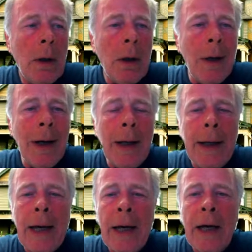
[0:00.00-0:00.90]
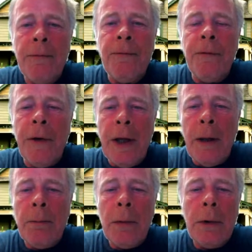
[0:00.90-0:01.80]
I have
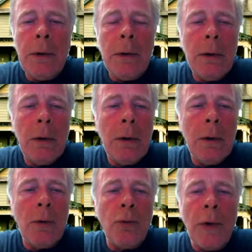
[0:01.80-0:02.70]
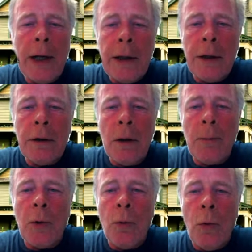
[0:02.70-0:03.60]
them ranking
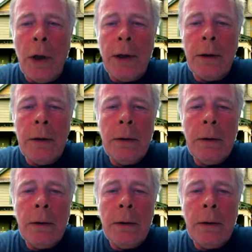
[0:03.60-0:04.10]
number 1